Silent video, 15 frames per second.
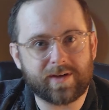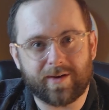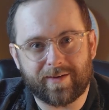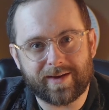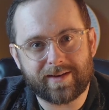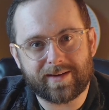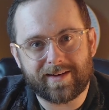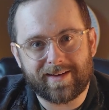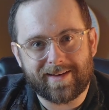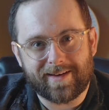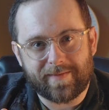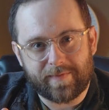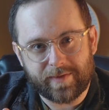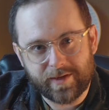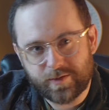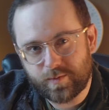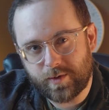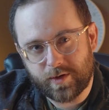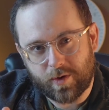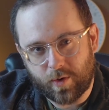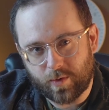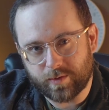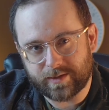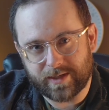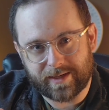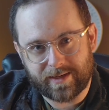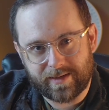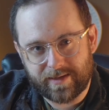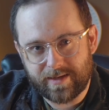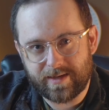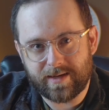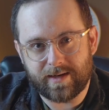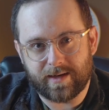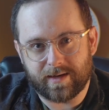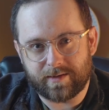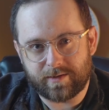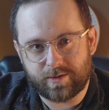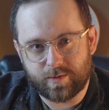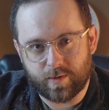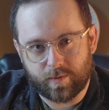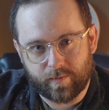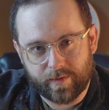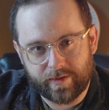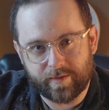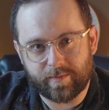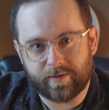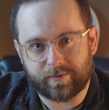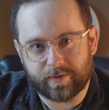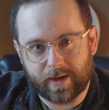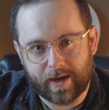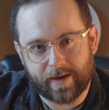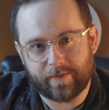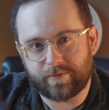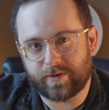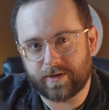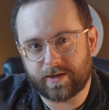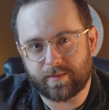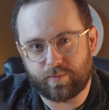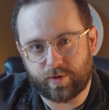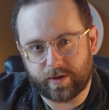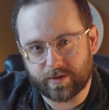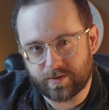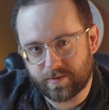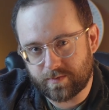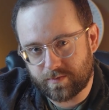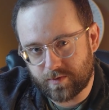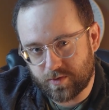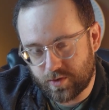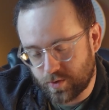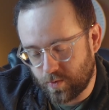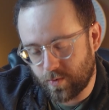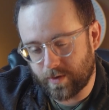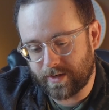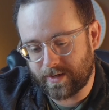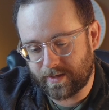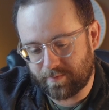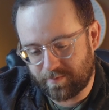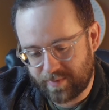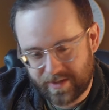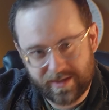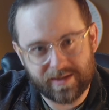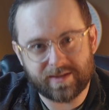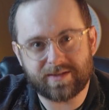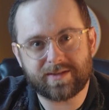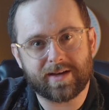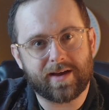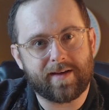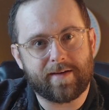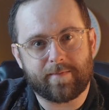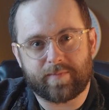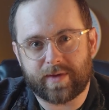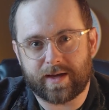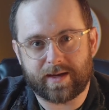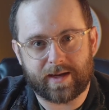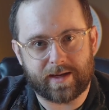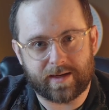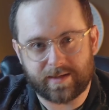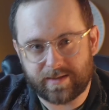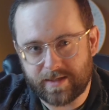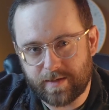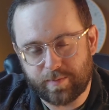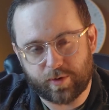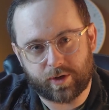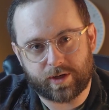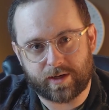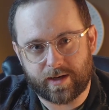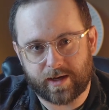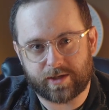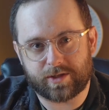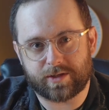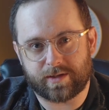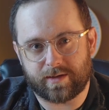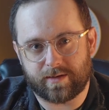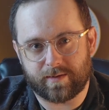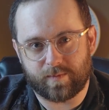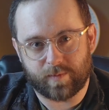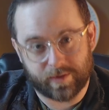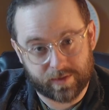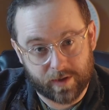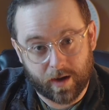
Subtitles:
No, this one holds a key to a rhythm of life that can bring us joy and peace and a deeper connection with